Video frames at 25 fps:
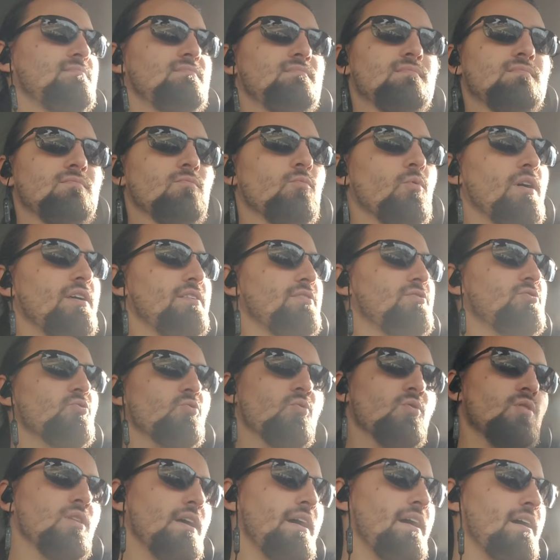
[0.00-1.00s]
With
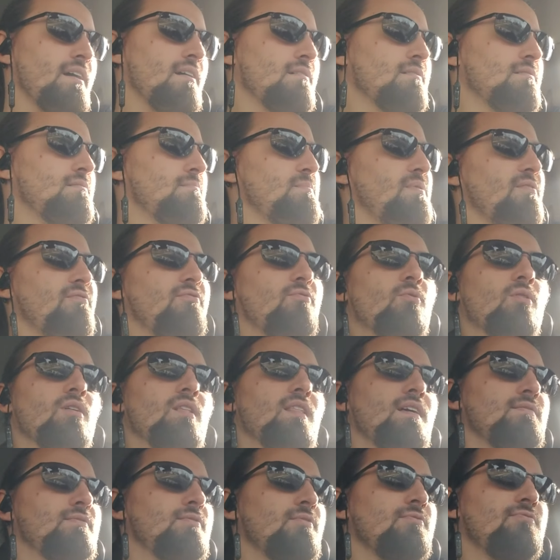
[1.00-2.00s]
dueling, before
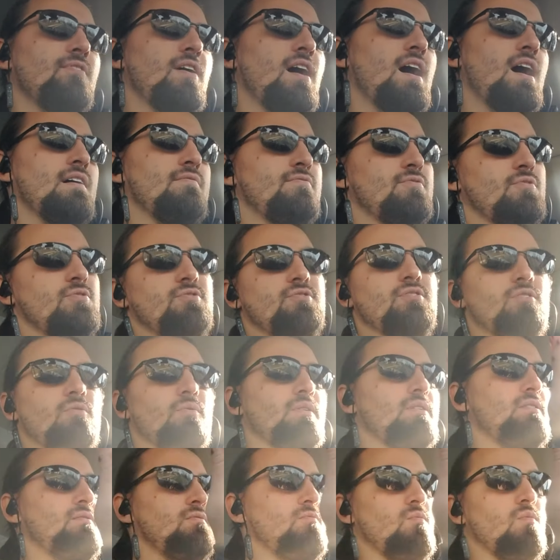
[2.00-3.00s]
level 5, you're
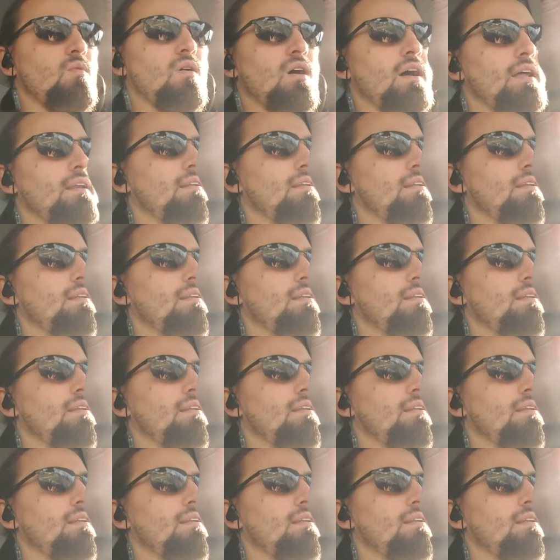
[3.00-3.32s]
doing what?